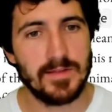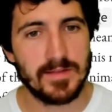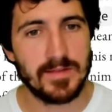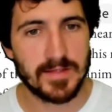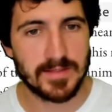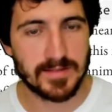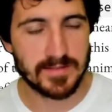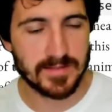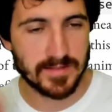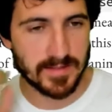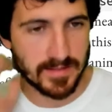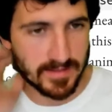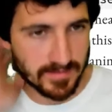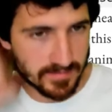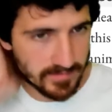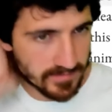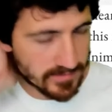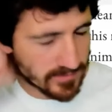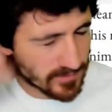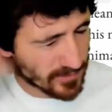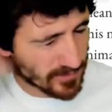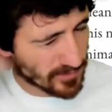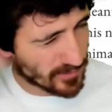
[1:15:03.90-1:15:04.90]
think that's
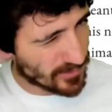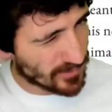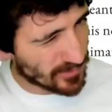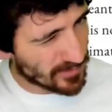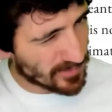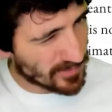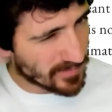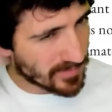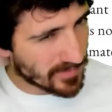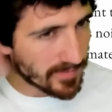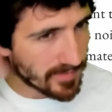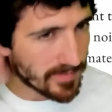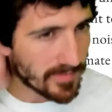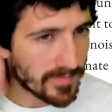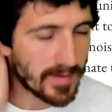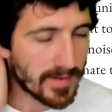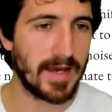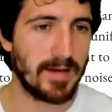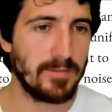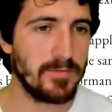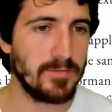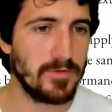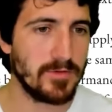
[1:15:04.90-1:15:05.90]
it. So
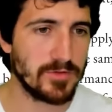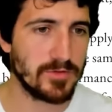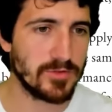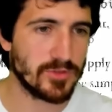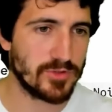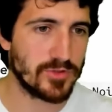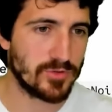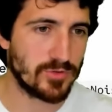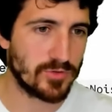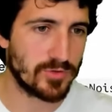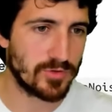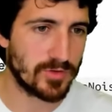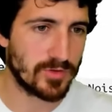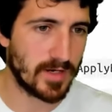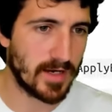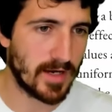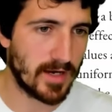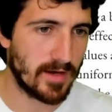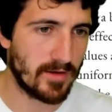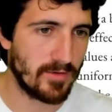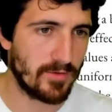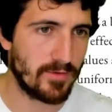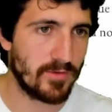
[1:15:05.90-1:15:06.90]
I'm not sure
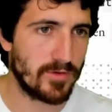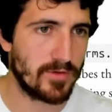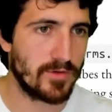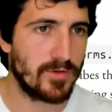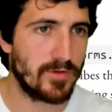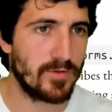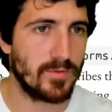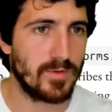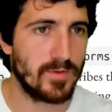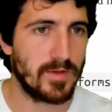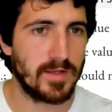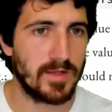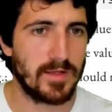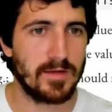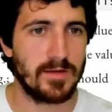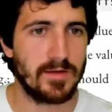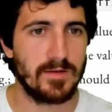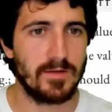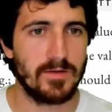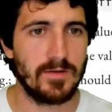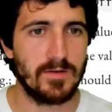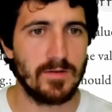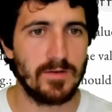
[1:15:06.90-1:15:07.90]
how they're
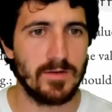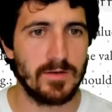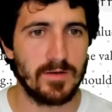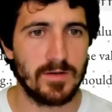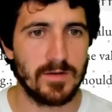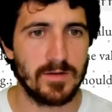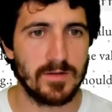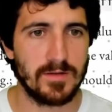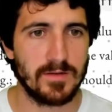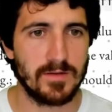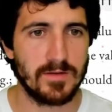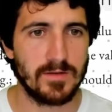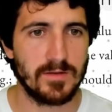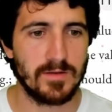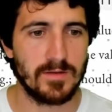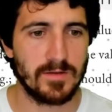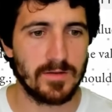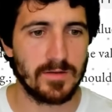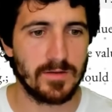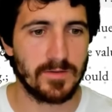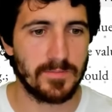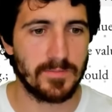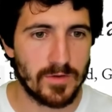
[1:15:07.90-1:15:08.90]
doing on
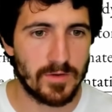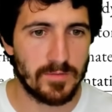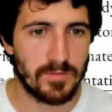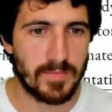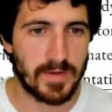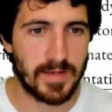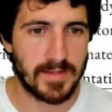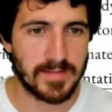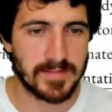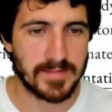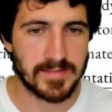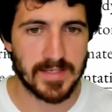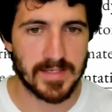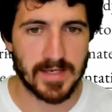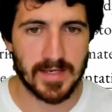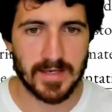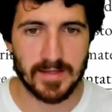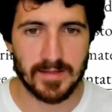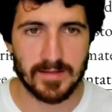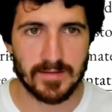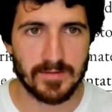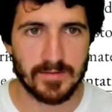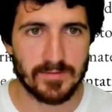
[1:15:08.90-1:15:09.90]
the on the main
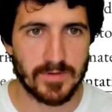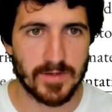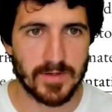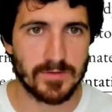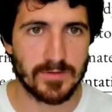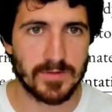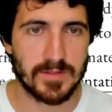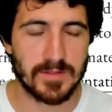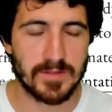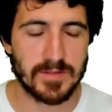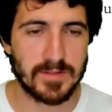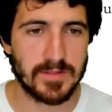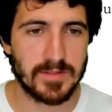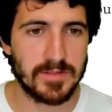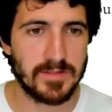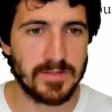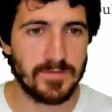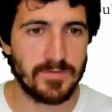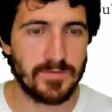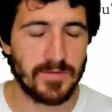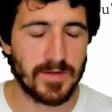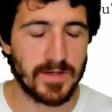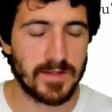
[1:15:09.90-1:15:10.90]
side. So th
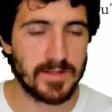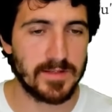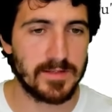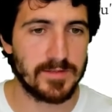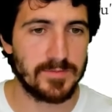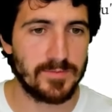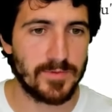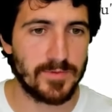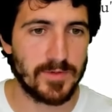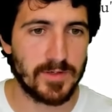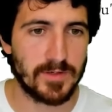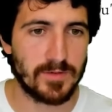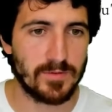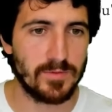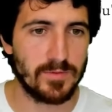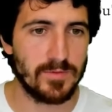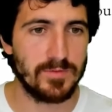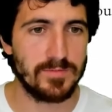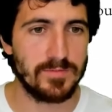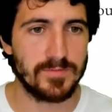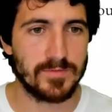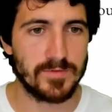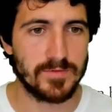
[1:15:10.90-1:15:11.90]
this effect is pretty
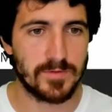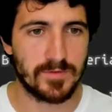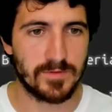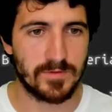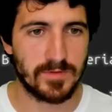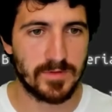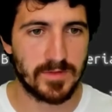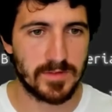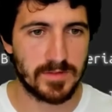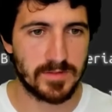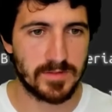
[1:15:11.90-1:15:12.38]
cool. So